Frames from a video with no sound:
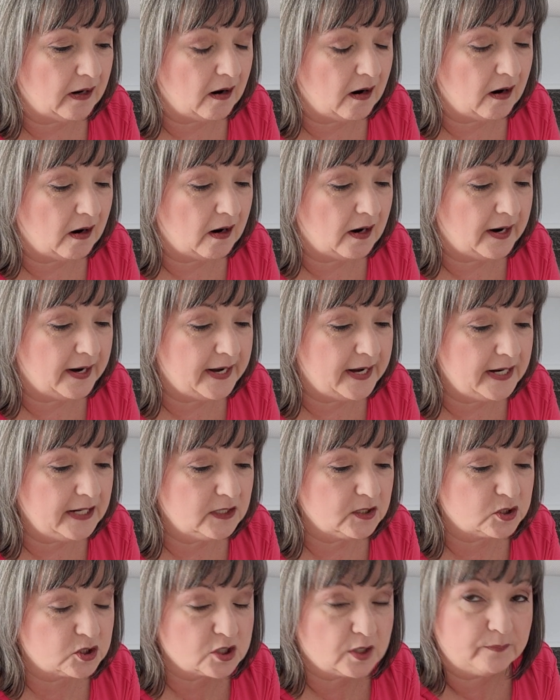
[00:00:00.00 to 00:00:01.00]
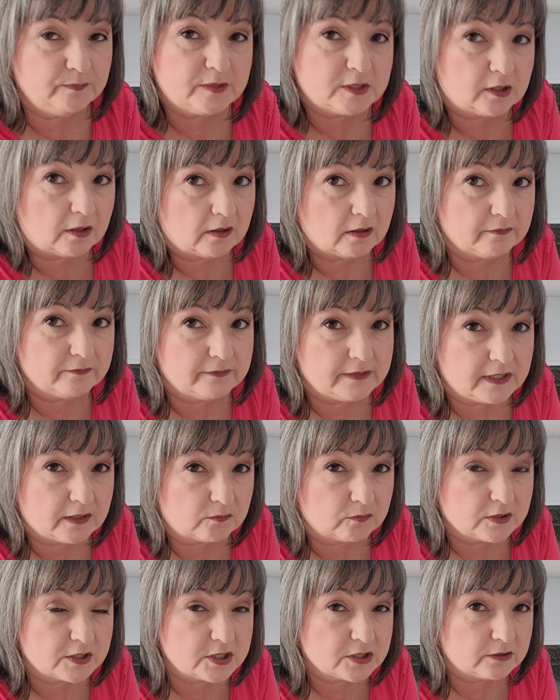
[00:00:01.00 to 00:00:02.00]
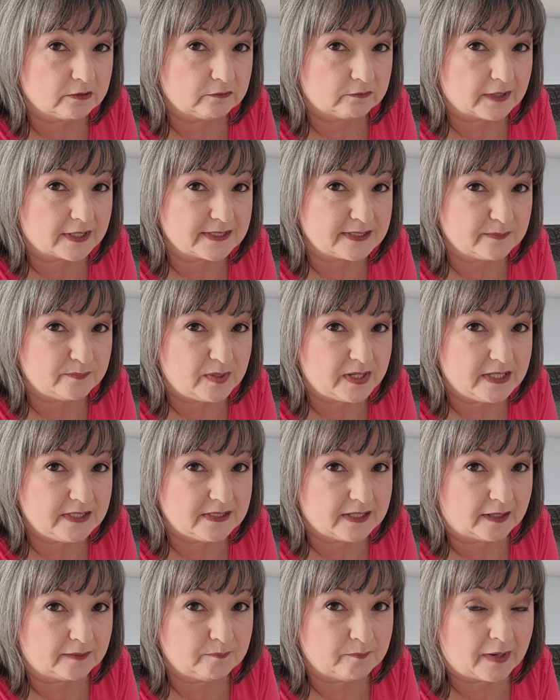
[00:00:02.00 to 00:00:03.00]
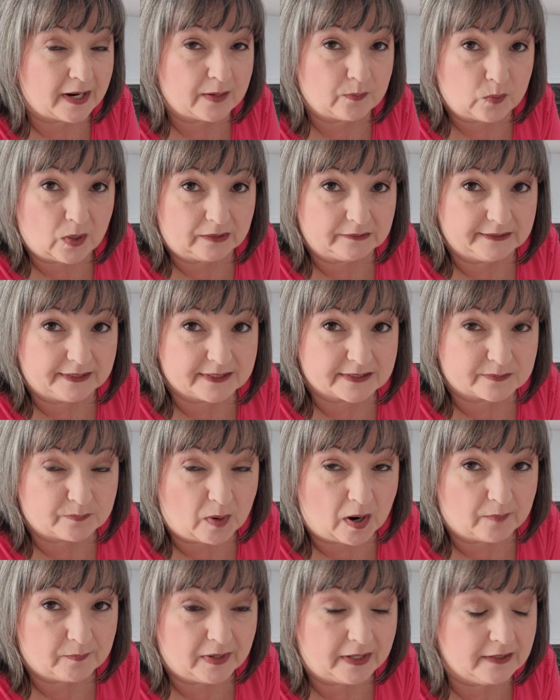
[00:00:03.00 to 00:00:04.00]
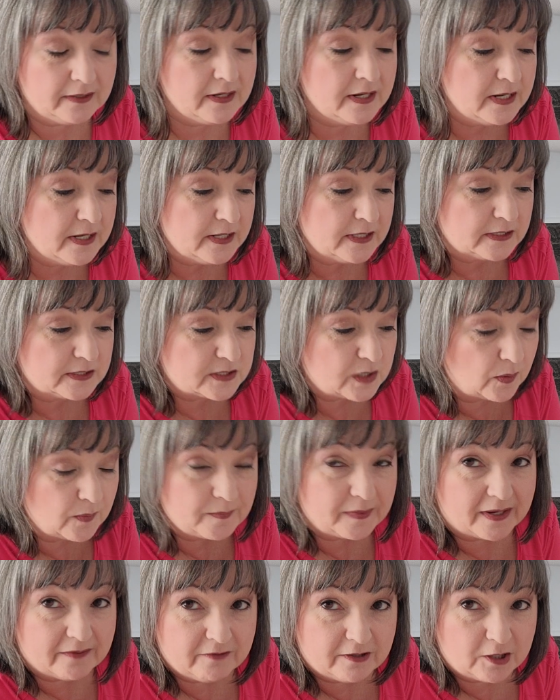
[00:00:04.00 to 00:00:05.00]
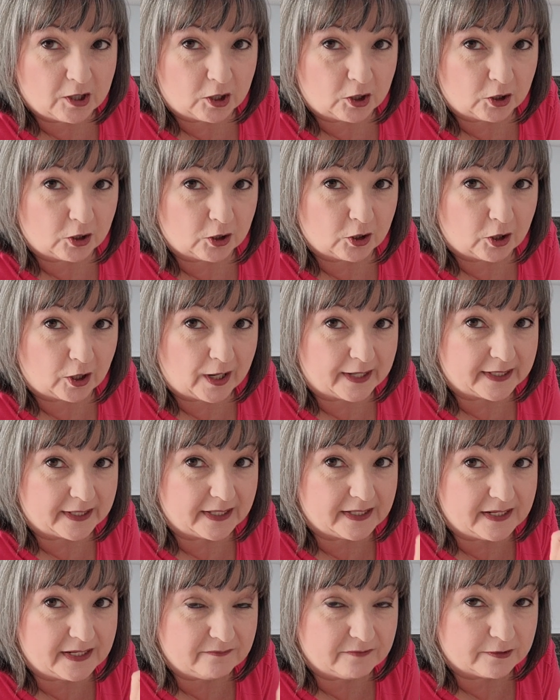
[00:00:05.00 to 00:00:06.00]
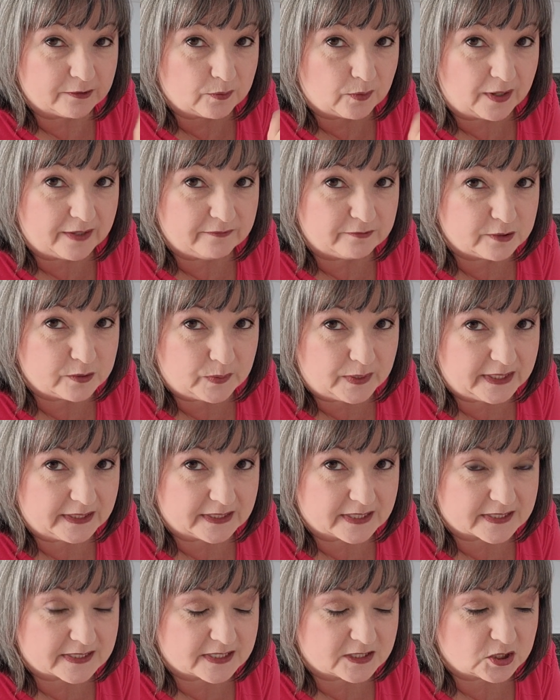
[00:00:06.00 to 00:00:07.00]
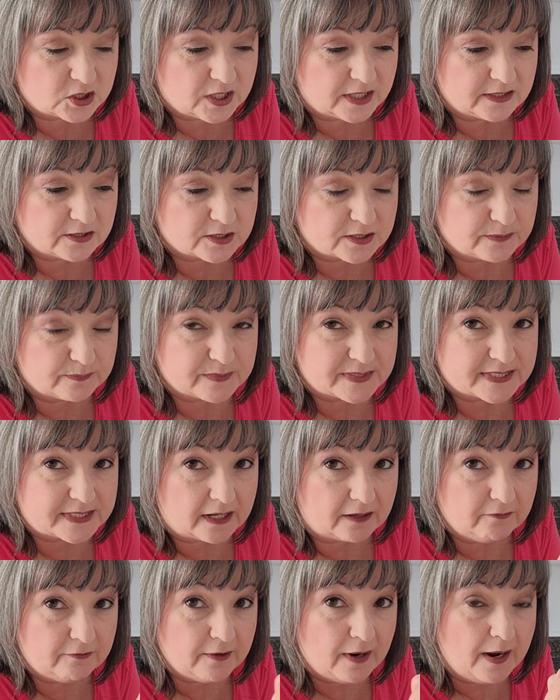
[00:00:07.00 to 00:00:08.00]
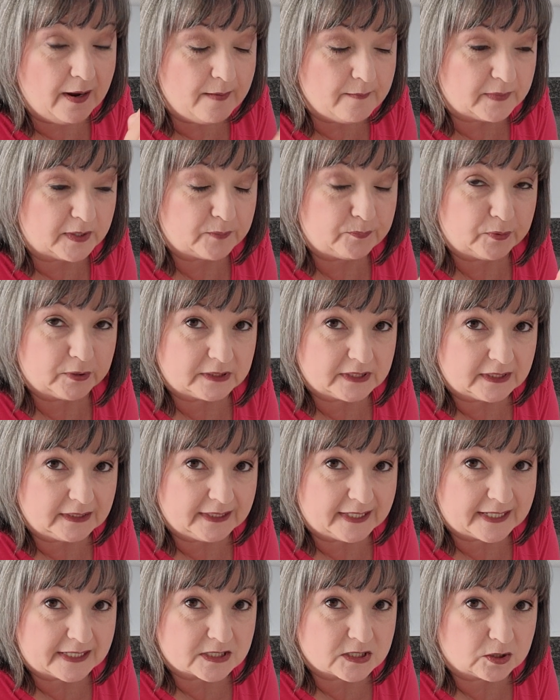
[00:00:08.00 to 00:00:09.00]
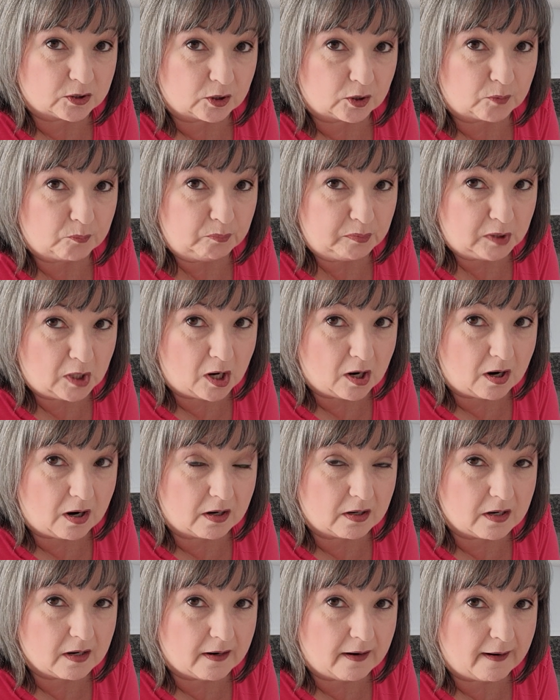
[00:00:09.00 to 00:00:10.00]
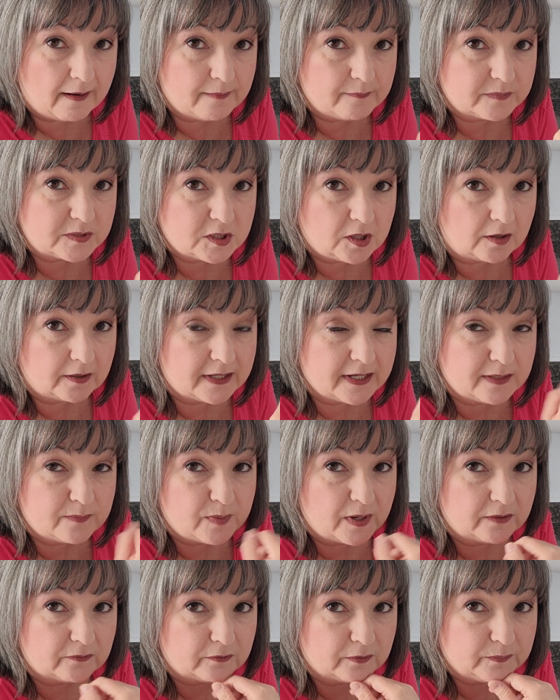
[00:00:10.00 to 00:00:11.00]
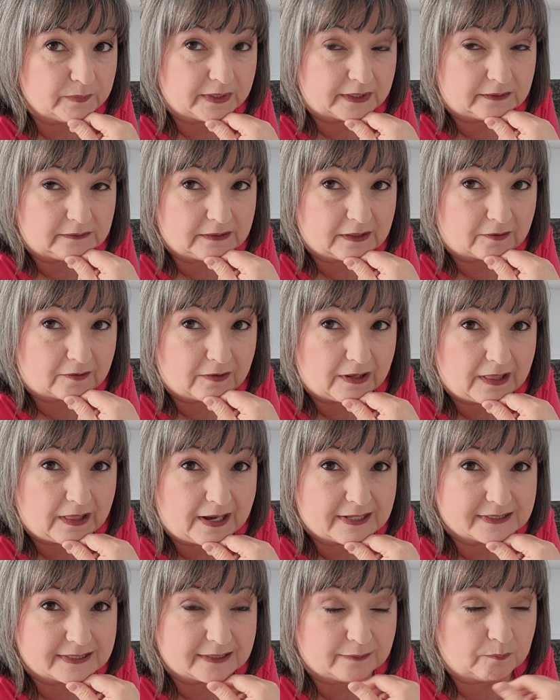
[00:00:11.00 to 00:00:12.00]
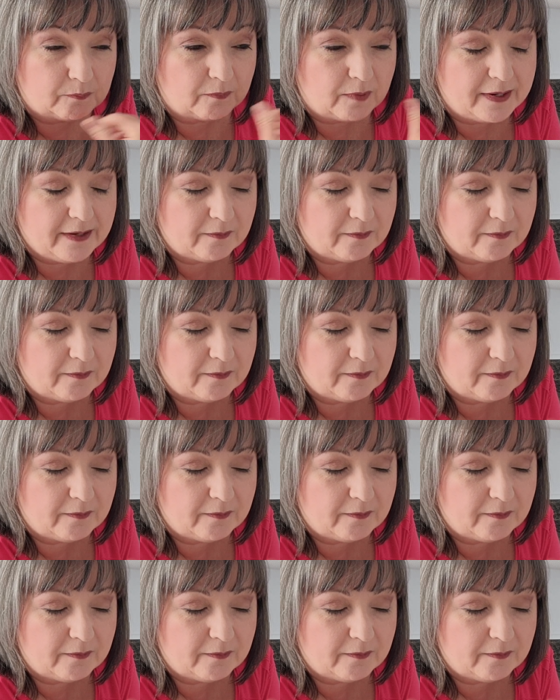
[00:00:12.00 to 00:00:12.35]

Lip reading: I jumped off the original recipe done by Wellness Mama, so I'm giving her credit, even though I've tweaked this and changed some stuff. I'm going to put the link to her blog talking about remineralizing.